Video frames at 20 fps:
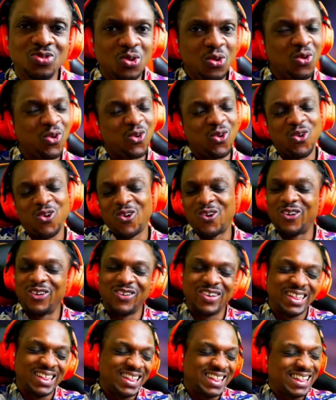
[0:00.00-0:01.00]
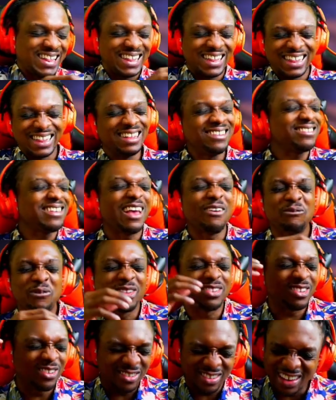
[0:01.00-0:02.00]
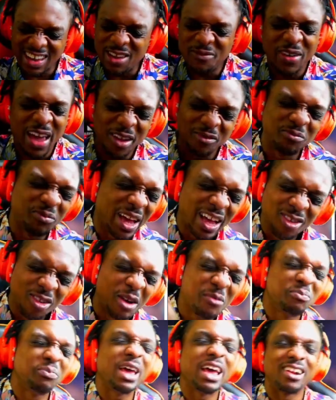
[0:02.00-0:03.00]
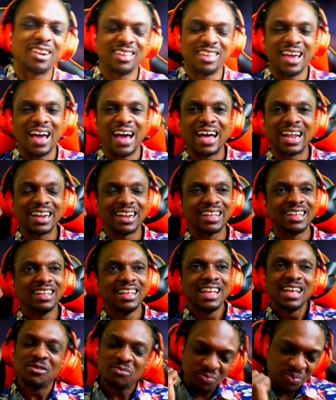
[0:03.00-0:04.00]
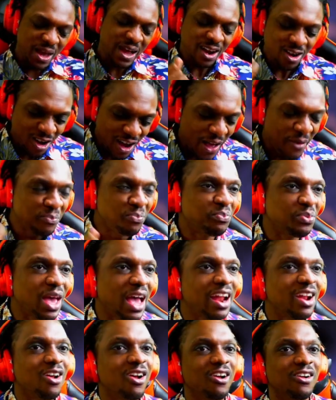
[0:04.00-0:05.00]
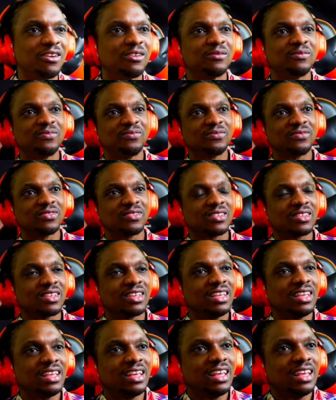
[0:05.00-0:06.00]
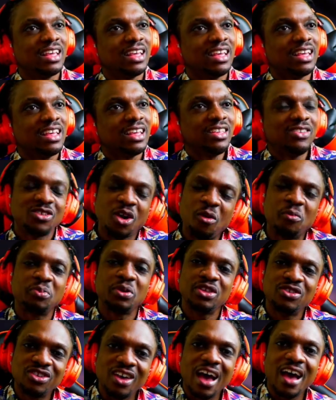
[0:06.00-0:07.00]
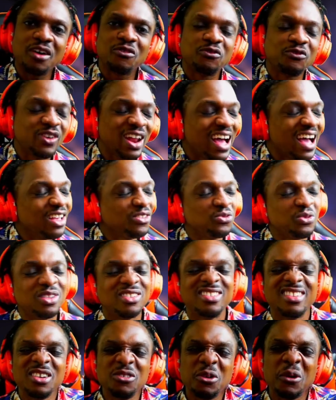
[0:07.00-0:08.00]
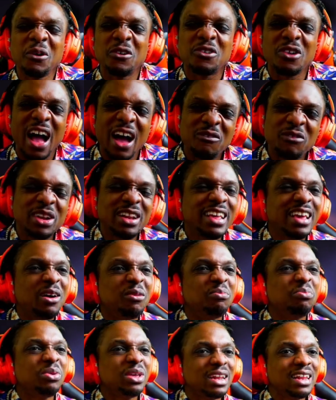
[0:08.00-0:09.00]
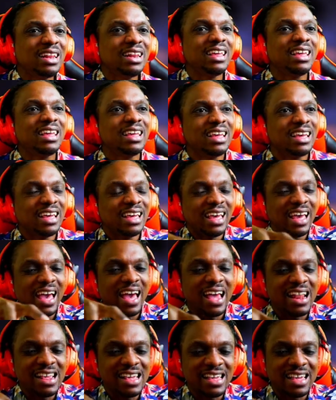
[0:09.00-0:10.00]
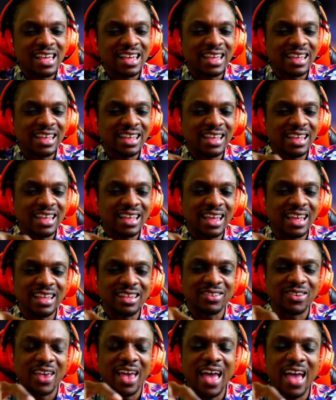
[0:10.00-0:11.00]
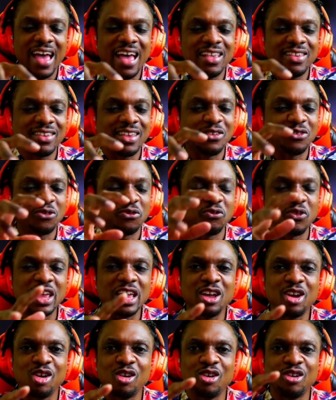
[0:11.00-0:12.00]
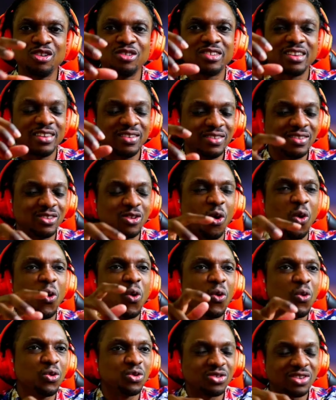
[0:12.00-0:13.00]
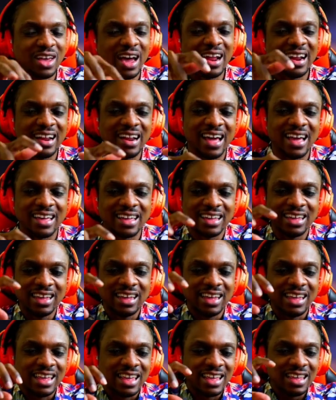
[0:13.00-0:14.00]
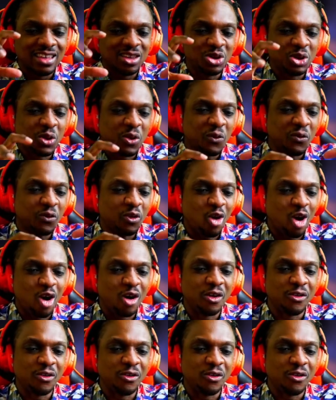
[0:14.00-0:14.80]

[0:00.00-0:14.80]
Dude. These episodes keep getting better and better, y'all. Better and better. Jumping Jack Flash with zero gravity ability, and his hands, his fingers and toes kind of like, you know,